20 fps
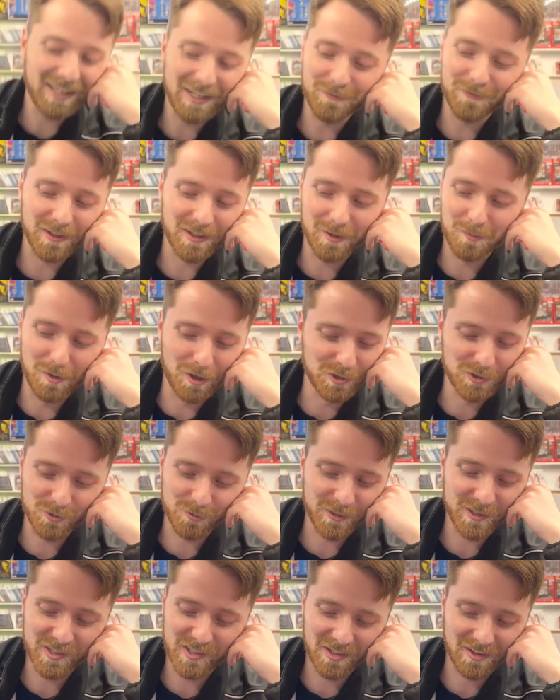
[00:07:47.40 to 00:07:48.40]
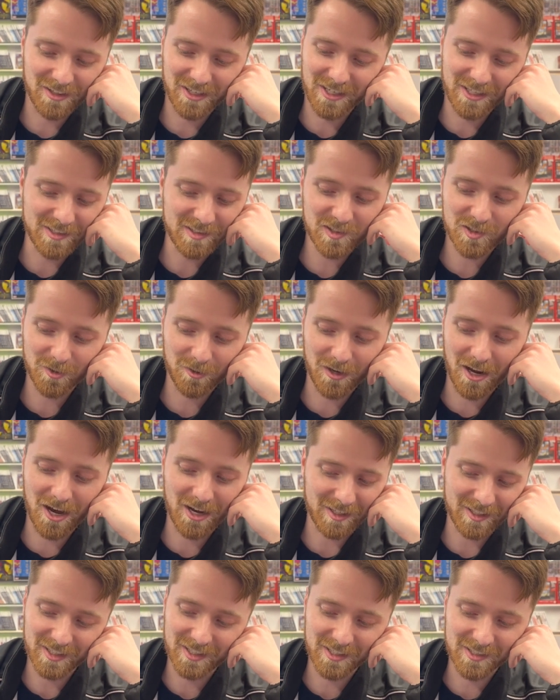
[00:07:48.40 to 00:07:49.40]
even the most recent list, you're
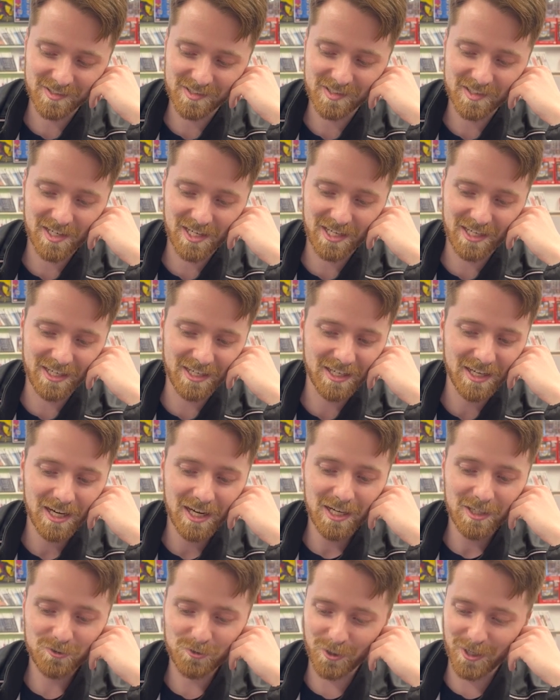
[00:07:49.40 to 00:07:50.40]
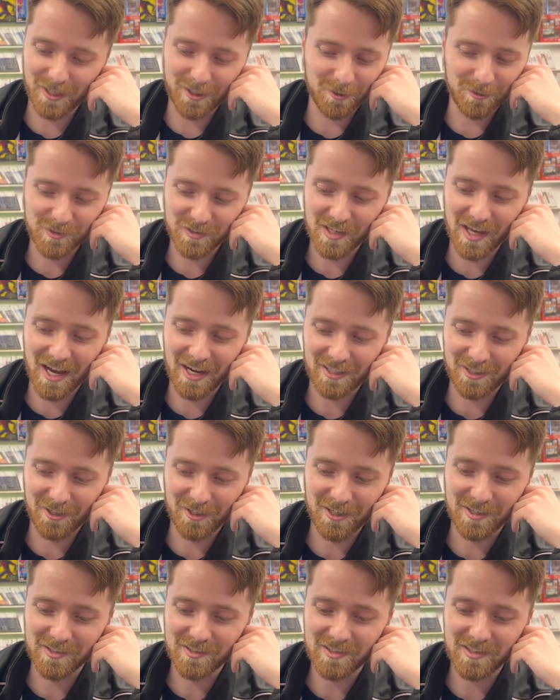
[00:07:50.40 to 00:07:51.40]
not going to see Draco Sack. You're
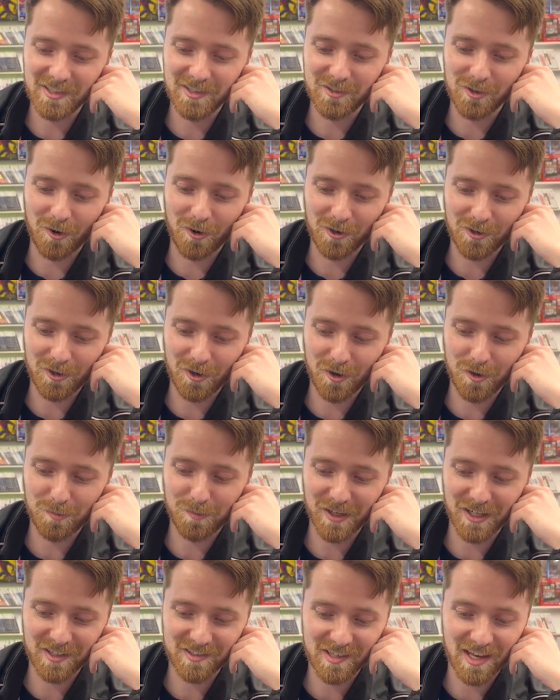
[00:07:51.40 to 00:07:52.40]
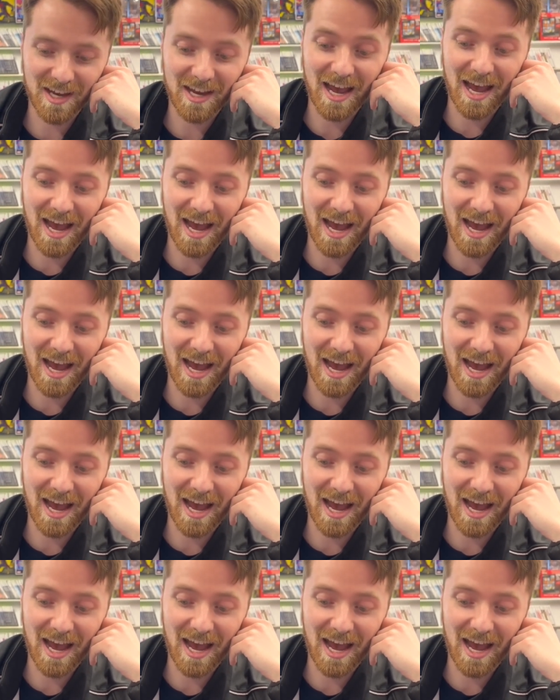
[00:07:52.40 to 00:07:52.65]
going to see Dark Arm because I